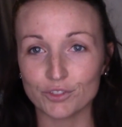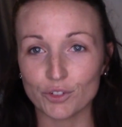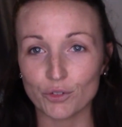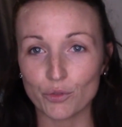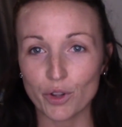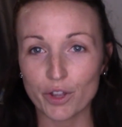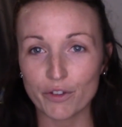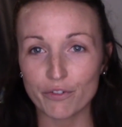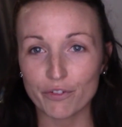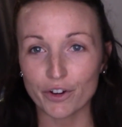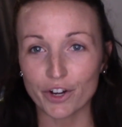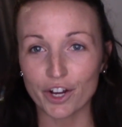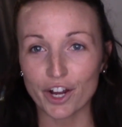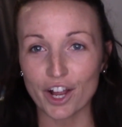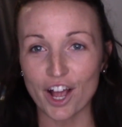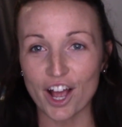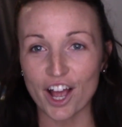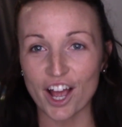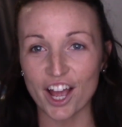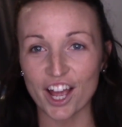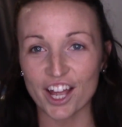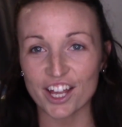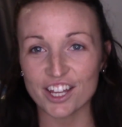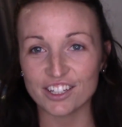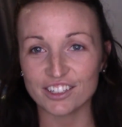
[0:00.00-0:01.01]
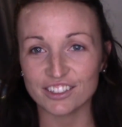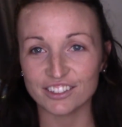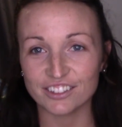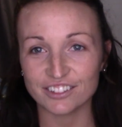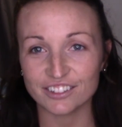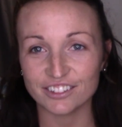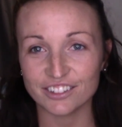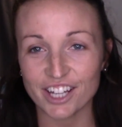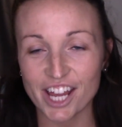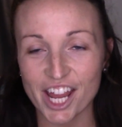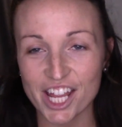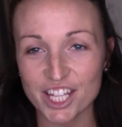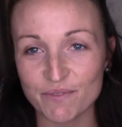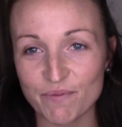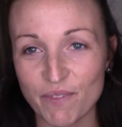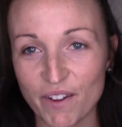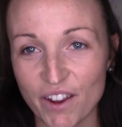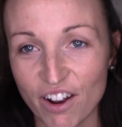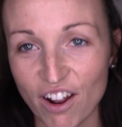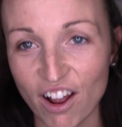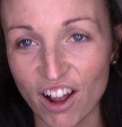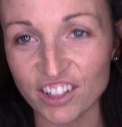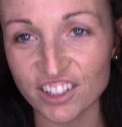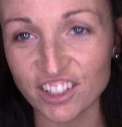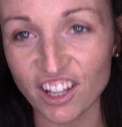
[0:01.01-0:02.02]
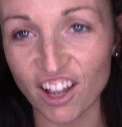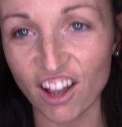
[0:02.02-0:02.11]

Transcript: We forgot. It's been on the